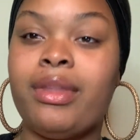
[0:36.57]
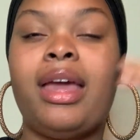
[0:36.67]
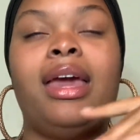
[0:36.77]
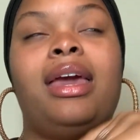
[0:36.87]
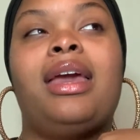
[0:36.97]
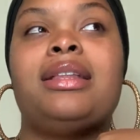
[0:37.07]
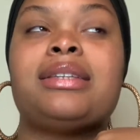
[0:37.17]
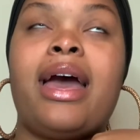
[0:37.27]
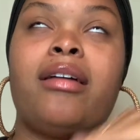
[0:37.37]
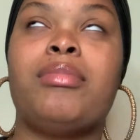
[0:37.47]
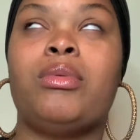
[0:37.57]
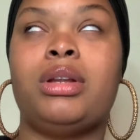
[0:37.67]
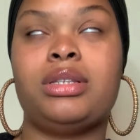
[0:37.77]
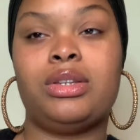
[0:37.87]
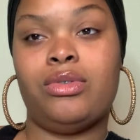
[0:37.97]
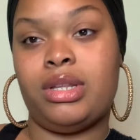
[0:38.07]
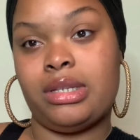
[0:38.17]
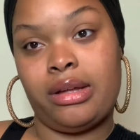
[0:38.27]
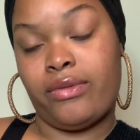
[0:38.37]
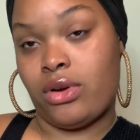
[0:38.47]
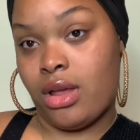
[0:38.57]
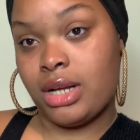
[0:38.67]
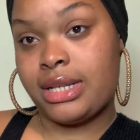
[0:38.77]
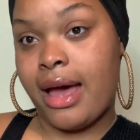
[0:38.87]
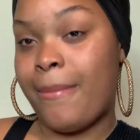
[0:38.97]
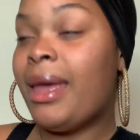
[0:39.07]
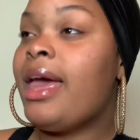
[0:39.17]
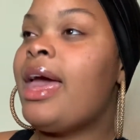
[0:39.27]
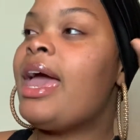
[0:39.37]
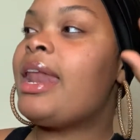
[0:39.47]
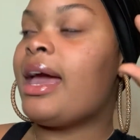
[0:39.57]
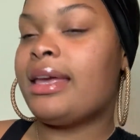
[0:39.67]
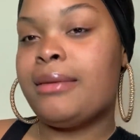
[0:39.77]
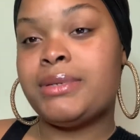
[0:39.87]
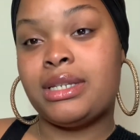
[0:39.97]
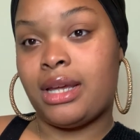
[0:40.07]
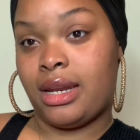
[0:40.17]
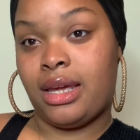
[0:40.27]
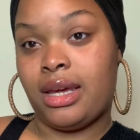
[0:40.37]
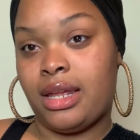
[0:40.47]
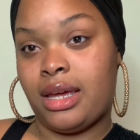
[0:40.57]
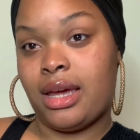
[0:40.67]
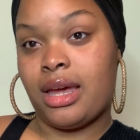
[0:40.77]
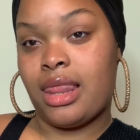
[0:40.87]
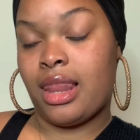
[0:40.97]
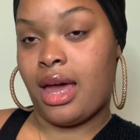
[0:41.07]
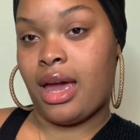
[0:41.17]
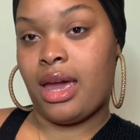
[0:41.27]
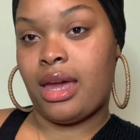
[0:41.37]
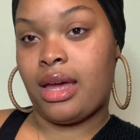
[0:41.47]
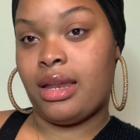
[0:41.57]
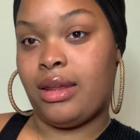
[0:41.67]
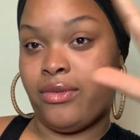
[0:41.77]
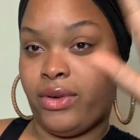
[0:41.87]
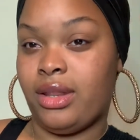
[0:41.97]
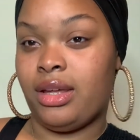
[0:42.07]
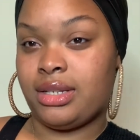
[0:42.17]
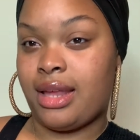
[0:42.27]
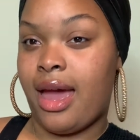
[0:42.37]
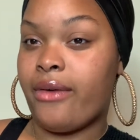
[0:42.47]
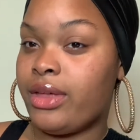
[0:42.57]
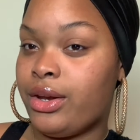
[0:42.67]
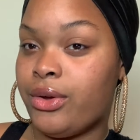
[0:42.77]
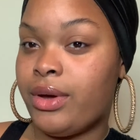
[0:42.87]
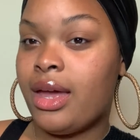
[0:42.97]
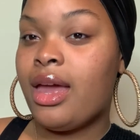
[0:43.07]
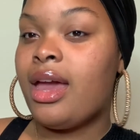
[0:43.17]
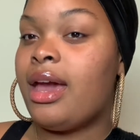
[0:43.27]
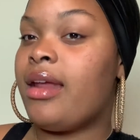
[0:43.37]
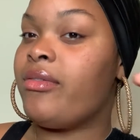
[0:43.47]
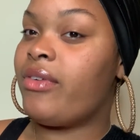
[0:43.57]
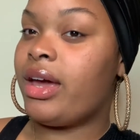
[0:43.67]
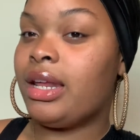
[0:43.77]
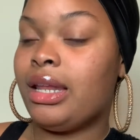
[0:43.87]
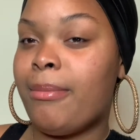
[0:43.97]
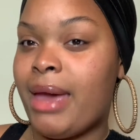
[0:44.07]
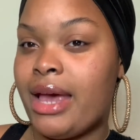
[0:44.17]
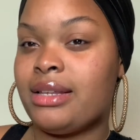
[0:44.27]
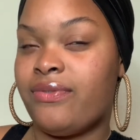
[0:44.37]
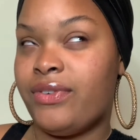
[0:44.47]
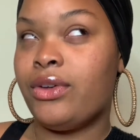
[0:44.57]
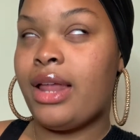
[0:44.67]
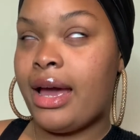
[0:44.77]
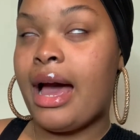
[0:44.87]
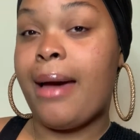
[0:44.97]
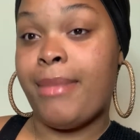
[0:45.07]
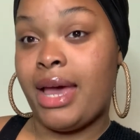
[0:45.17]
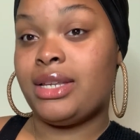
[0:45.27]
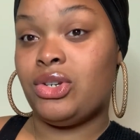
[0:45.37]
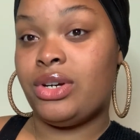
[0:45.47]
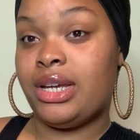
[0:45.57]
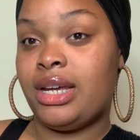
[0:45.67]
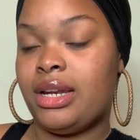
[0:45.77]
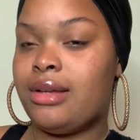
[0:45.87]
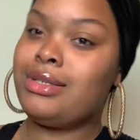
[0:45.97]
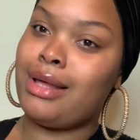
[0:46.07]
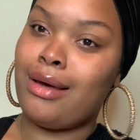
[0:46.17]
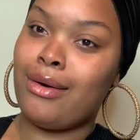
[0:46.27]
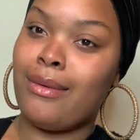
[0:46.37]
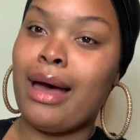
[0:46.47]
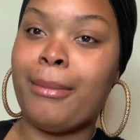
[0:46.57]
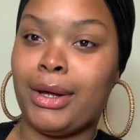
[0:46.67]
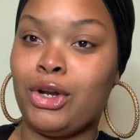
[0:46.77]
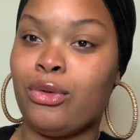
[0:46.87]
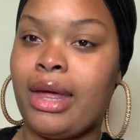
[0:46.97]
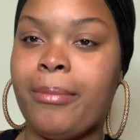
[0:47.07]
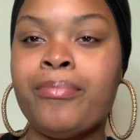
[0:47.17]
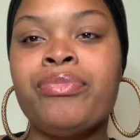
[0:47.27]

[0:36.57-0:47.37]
And I have been wanting to do this look for a long time, and I keep studying like different looks and how they do it, and I finally feel like I mastered it, so I'm gonna do that.